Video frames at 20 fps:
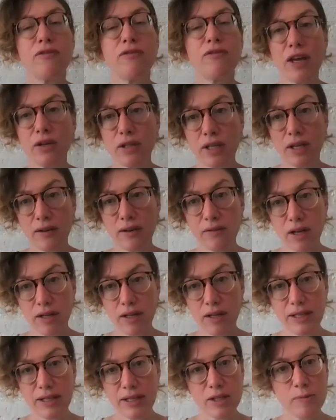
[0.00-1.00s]
the value that I've
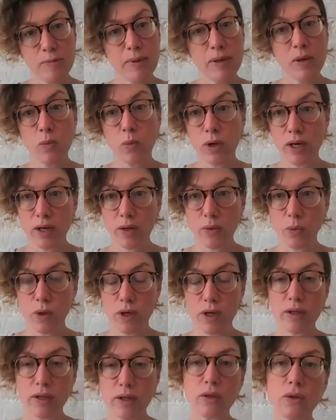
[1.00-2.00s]
gotten has been
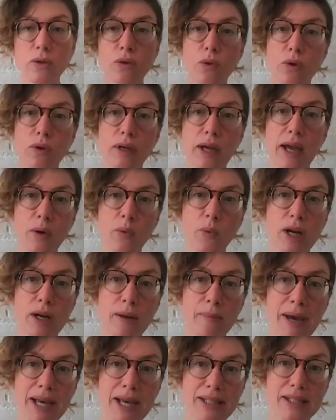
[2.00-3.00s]
one-on-one. And
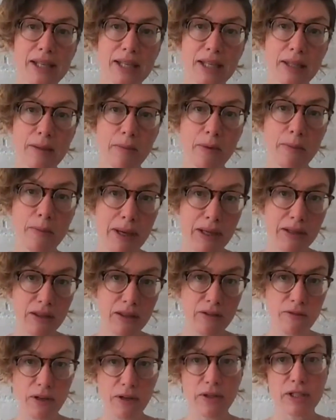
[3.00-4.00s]
when I'm asking them
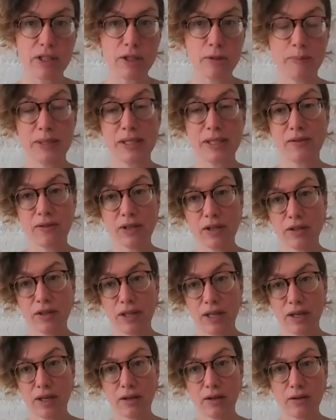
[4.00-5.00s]
about the very specific
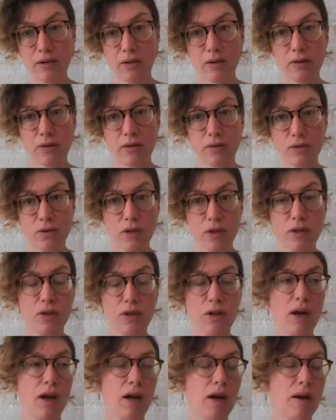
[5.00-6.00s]
thing
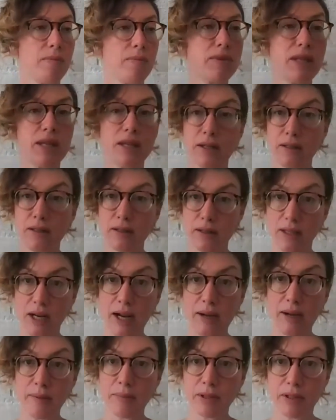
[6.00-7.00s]

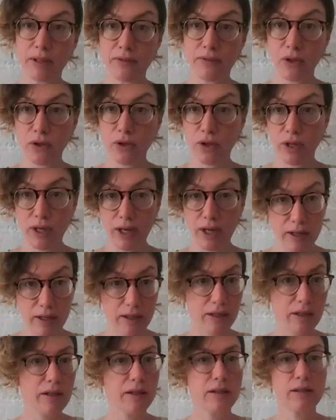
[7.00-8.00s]
that I believe they're good at.
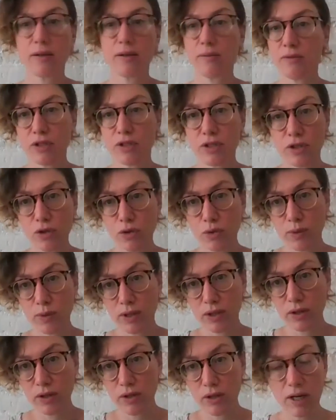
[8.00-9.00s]
Some VCs are
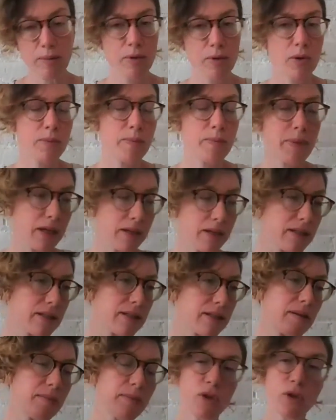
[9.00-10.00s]
really good at helping with
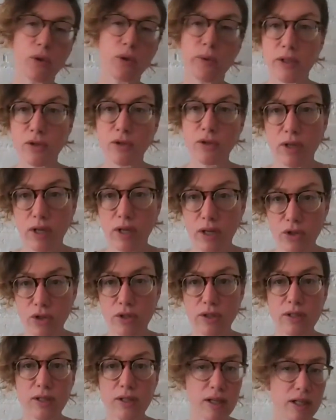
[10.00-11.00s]
politics. Some are good with
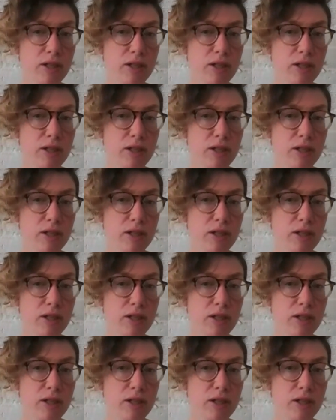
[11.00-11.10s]
introductions to